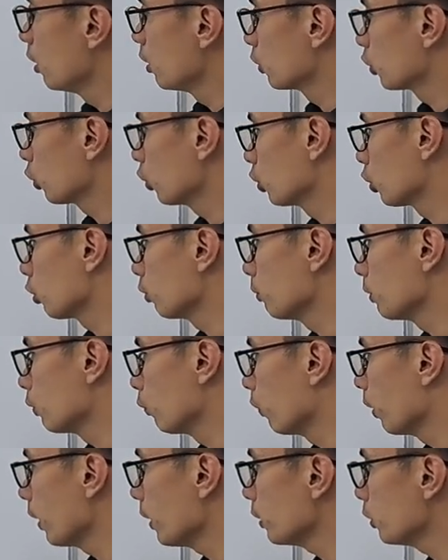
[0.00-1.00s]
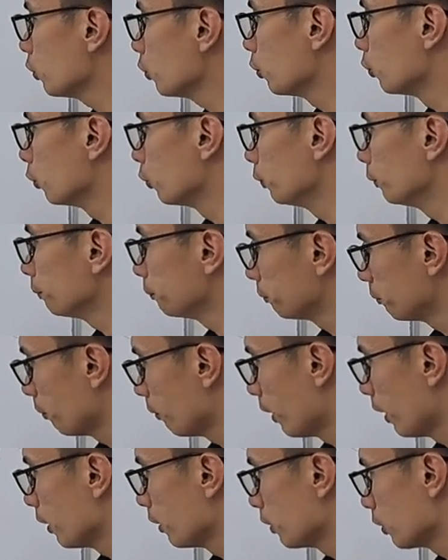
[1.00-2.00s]
So it's gonna be y2
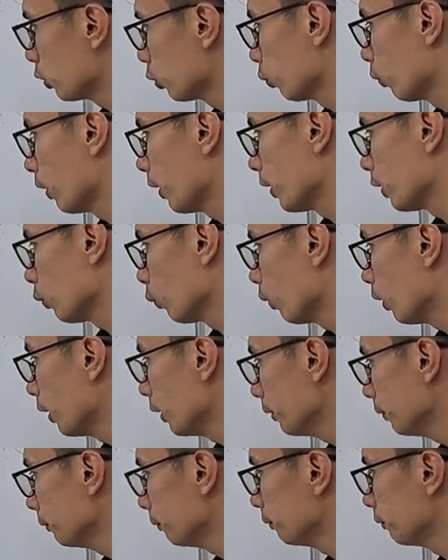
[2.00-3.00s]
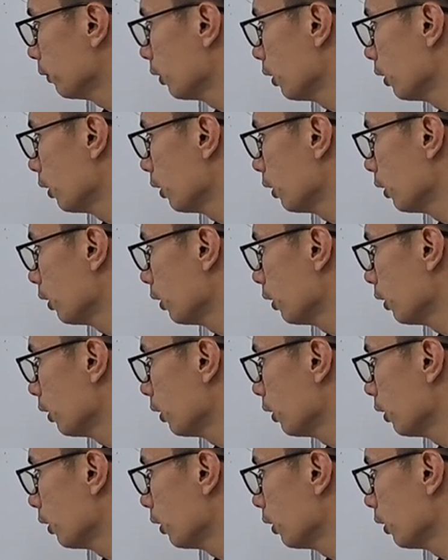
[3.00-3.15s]
minus y1,